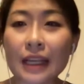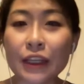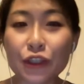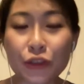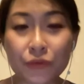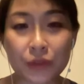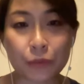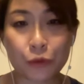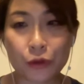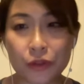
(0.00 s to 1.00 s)
has shifted
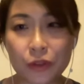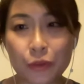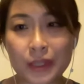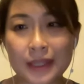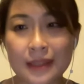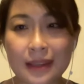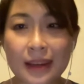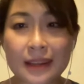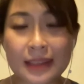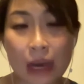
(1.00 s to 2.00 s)
more towards
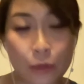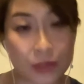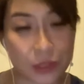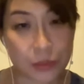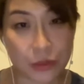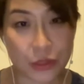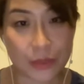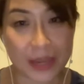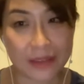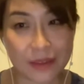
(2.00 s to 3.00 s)
a Taoist
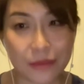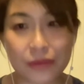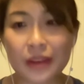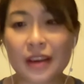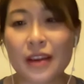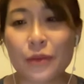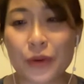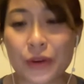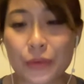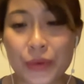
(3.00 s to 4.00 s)
perspective,
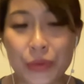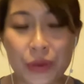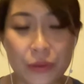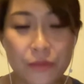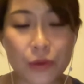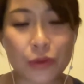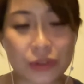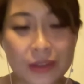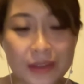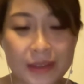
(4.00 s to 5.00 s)
where with
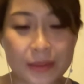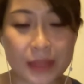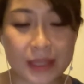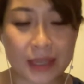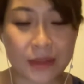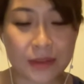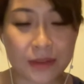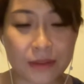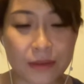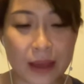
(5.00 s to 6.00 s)
Confucianism, it tends
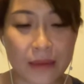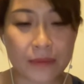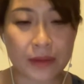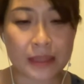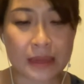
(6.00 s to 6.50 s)
to have a